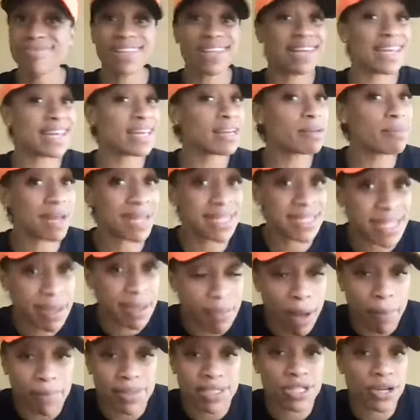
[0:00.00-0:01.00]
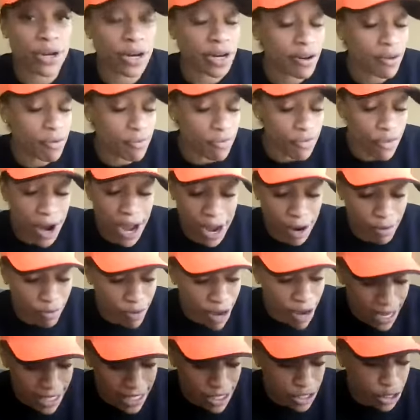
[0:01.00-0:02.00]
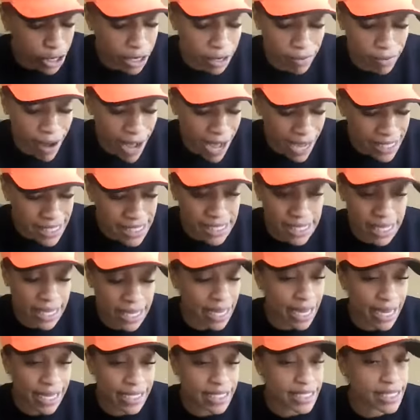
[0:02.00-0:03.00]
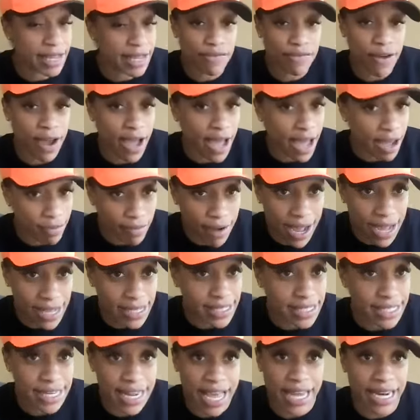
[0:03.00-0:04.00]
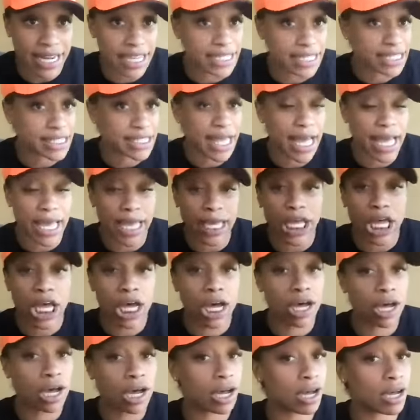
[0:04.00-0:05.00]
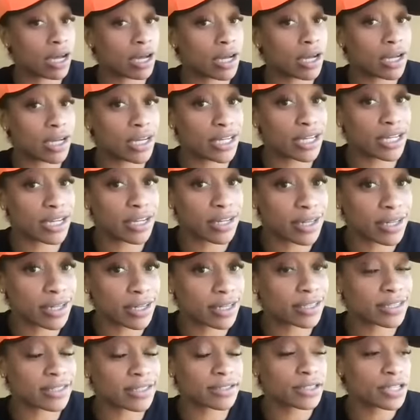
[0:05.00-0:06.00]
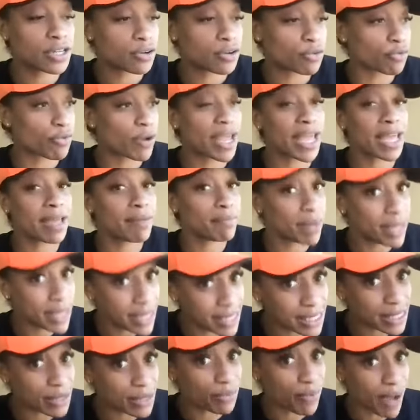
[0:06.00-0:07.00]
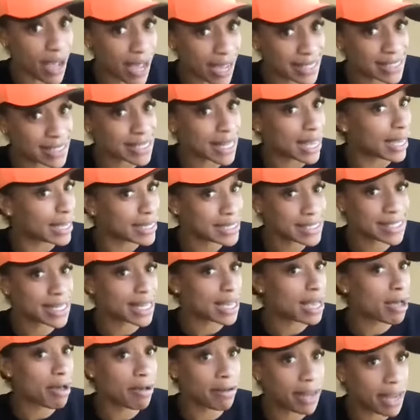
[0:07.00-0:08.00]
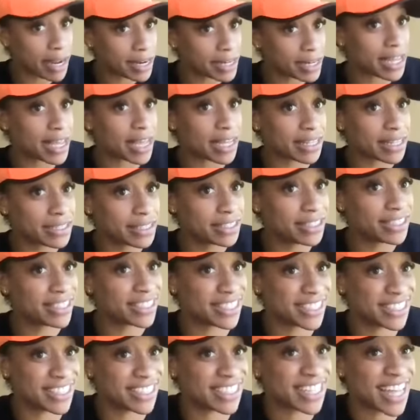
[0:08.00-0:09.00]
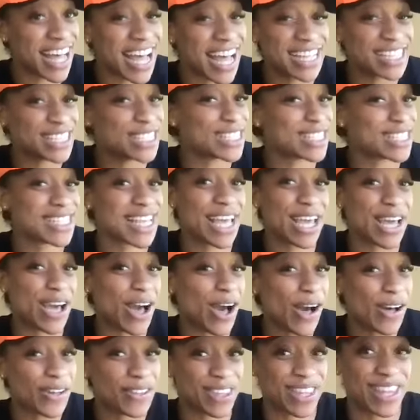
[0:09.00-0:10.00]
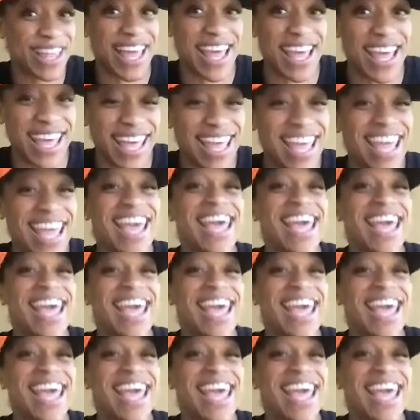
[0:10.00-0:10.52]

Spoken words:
Ain't nobody say mama's dirty fried rice, dirty rice. I ain't say fried rice, and I didn't say red beans and rice. I ain't say all that now. I didn't say all that.